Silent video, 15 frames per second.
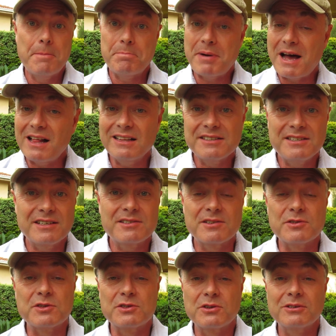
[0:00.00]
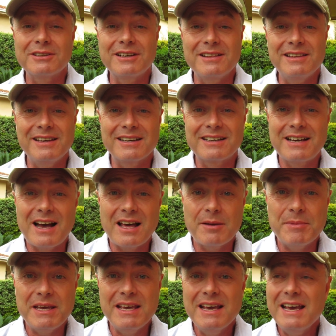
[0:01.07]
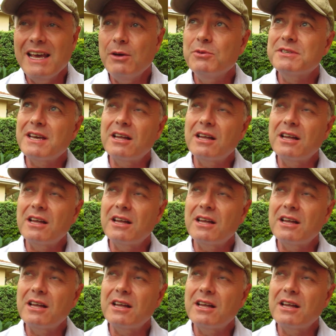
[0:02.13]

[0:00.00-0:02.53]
politics, and certainly the economy. He was